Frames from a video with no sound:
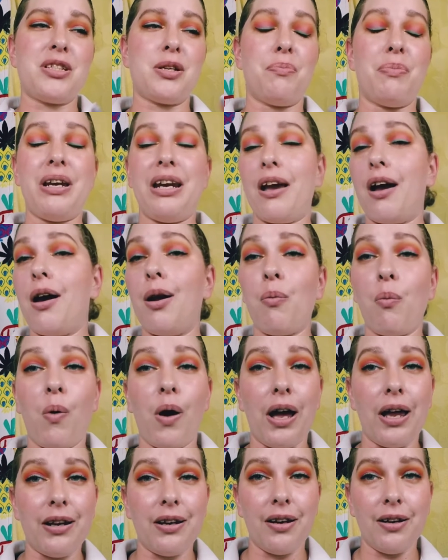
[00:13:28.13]
depending on
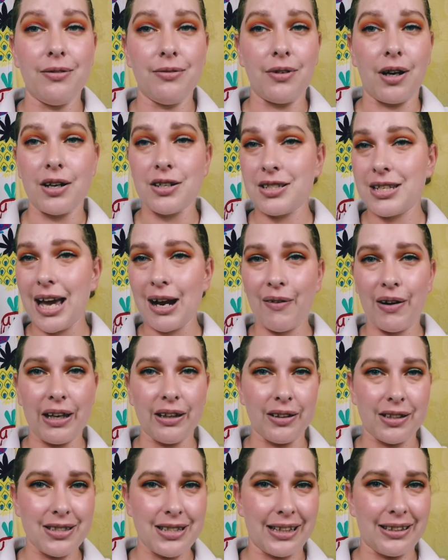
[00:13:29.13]
what our Snack Crate
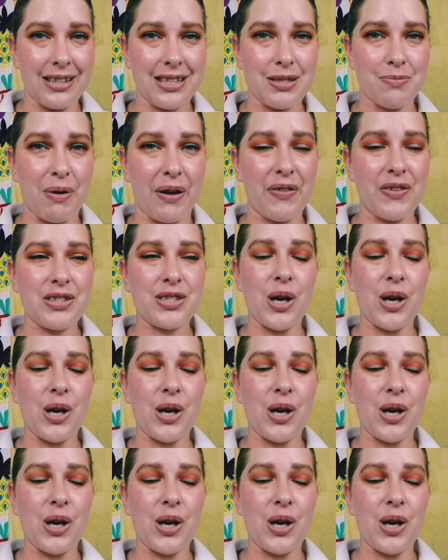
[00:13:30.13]
looks like this month.